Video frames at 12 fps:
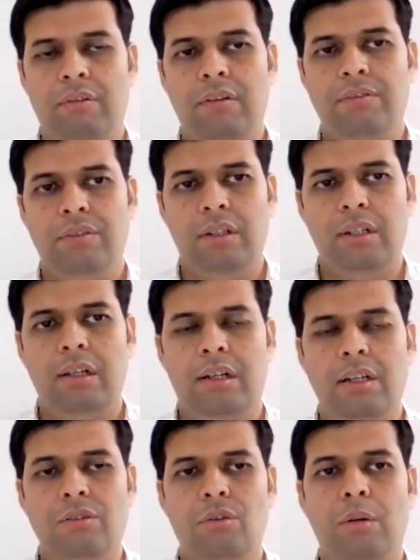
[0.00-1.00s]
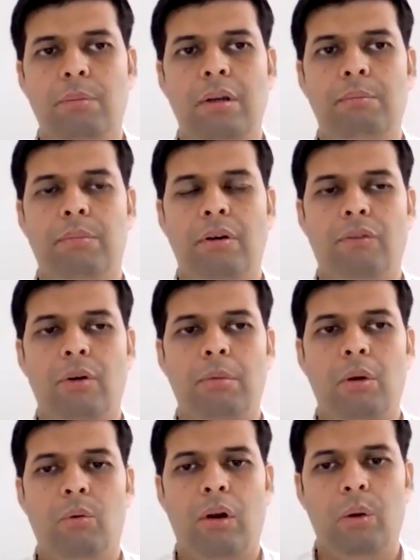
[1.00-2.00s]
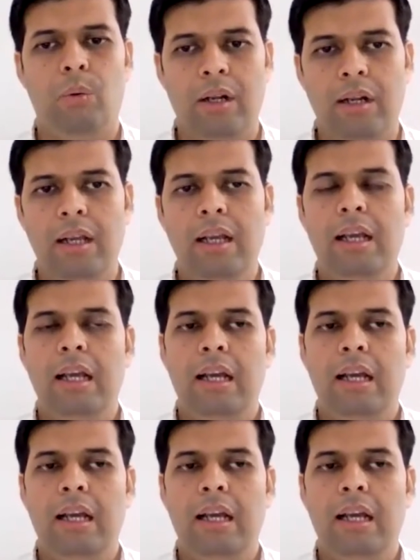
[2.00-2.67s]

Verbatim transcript: and we have seen that it has not been performing quite well.